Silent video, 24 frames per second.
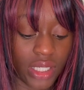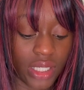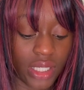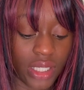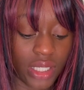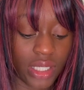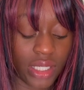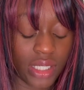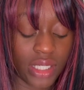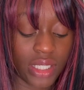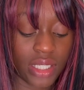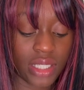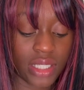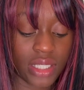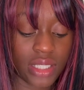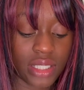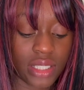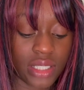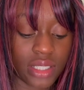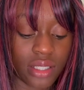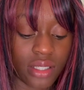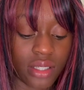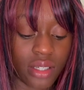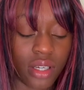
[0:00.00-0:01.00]
It
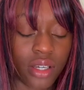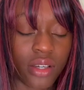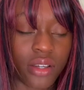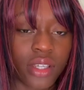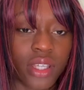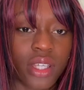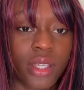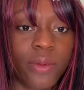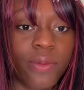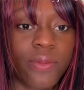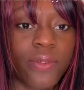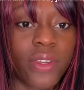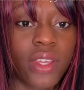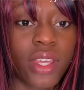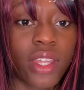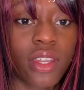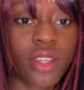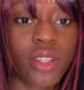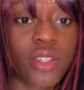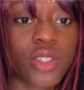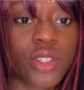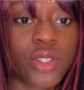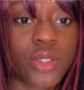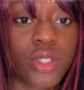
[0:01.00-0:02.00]
is, oh, I keep
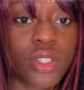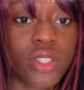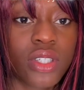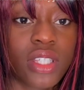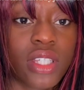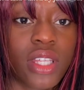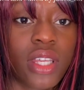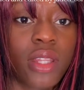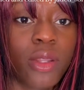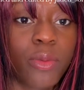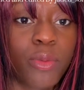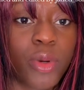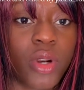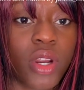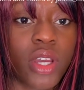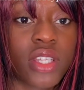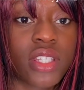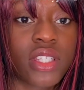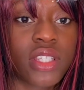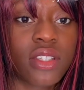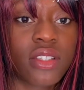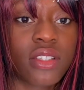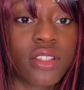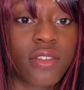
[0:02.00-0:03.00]
forgetting to say the
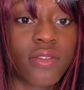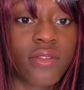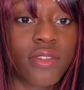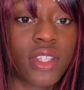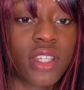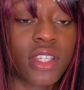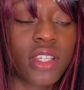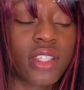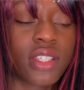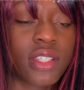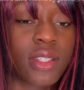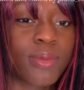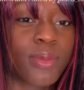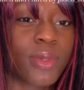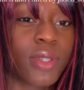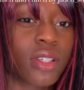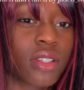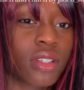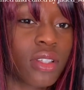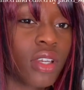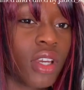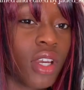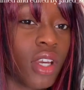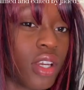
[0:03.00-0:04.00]
prices of these,
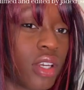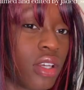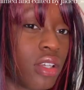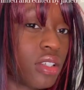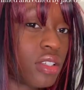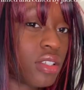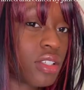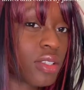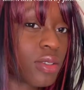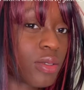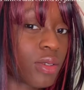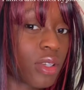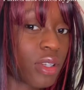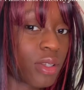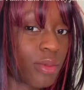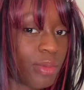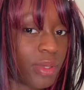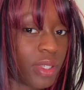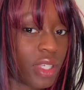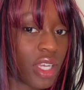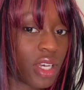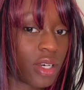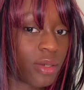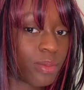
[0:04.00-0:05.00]
but it's gonna
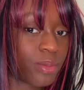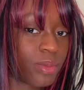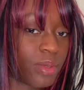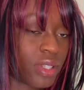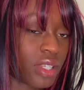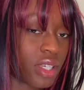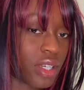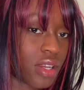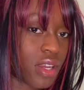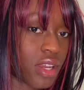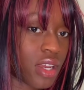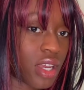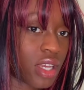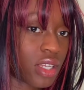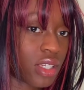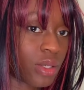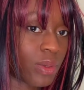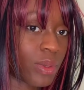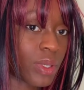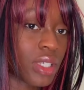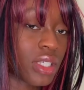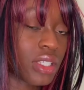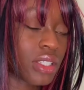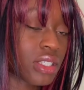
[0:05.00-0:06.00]
be up there
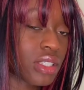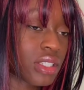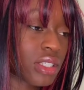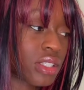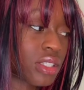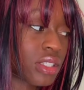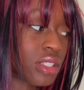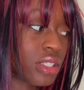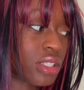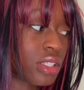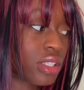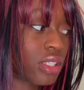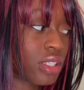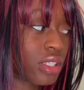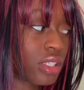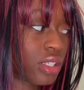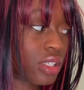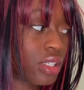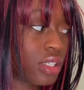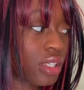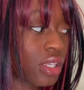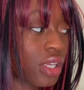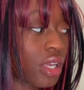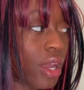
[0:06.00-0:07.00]
anyways,
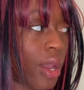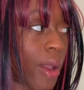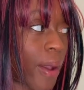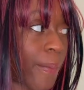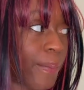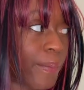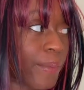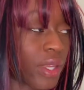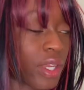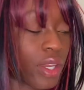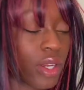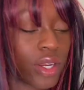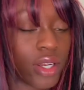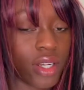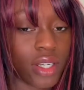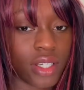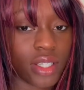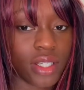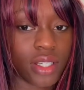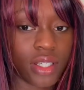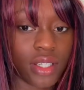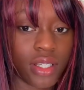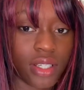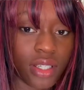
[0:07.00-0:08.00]
up here.
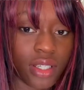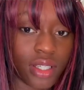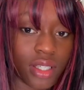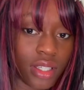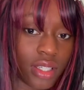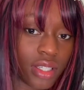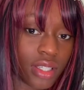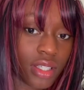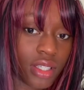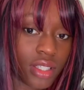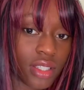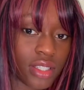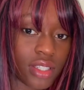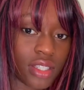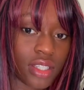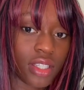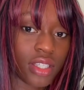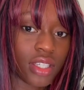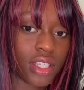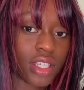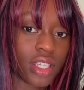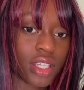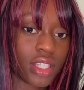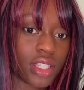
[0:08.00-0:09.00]
So
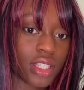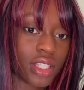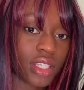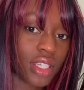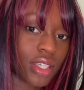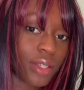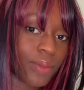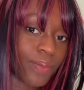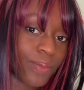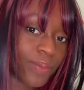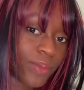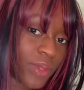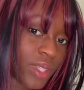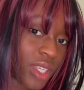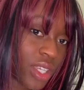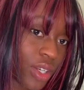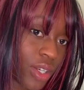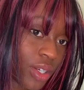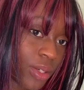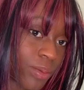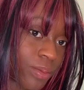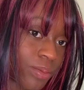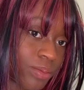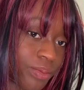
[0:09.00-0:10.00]
you can see
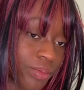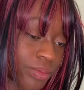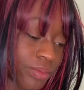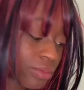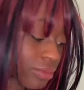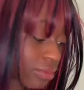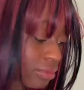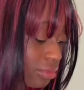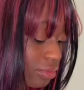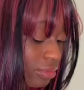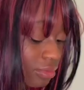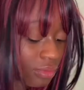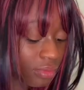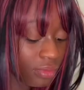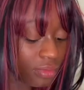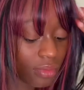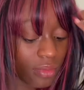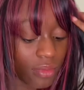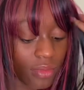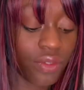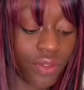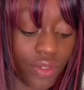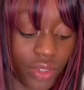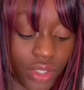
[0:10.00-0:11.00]
here,
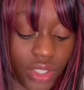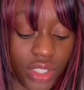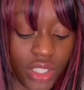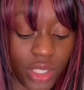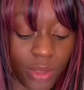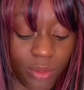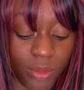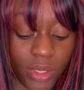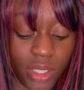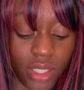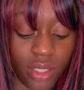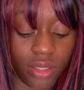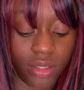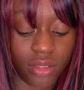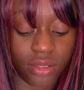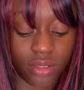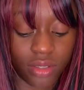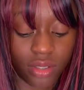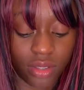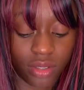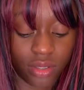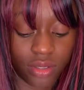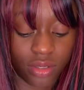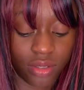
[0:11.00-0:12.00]
very cheap now,
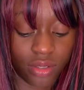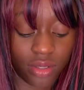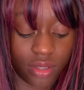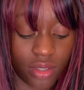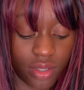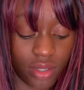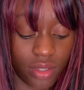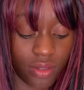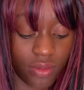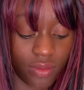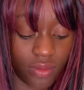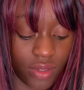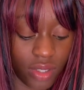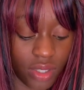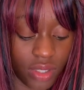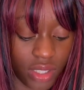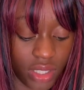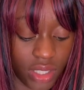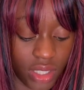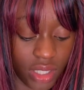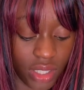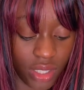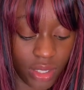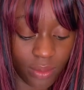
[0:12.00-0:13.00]
very
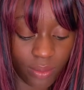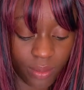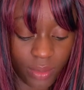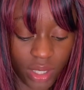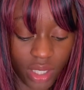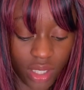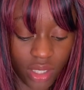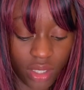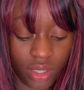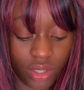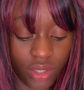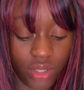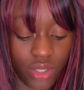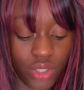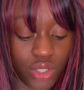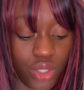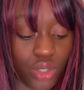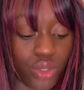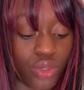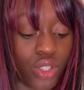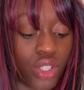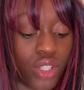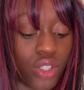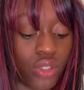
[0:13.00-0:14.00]
cheap, looks
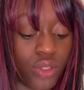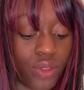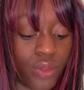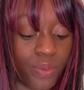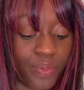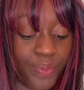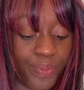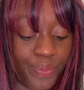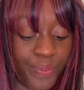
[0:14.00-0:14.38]
so cute.